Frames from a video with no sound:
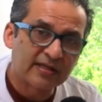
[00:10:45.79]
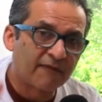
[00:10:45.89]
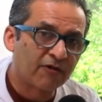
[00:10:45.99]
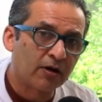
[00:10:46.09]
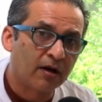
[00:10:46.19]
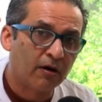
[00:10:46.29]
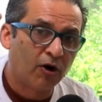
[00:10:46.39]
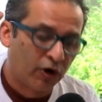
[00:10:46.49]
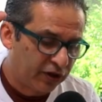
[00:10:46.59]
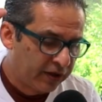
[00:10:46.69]
Several
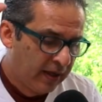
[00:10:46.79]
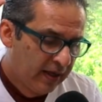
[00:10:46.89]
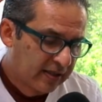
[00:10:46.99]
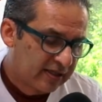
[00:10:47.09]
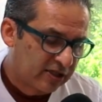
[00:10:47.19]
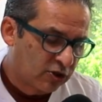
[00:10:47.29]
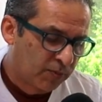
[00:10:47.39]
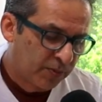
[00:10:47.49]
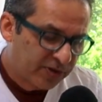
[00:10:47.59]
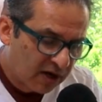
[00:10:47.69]
Earth
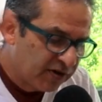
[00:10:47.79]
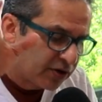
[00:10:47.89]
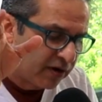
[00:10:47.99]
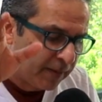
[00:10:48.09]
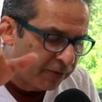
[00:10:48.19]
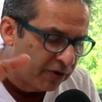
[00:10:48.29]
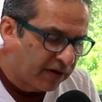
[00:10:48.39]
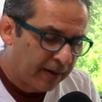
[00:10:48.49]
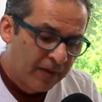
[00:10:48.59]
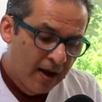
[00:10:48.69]
System Observatory
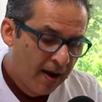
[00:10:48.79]
program,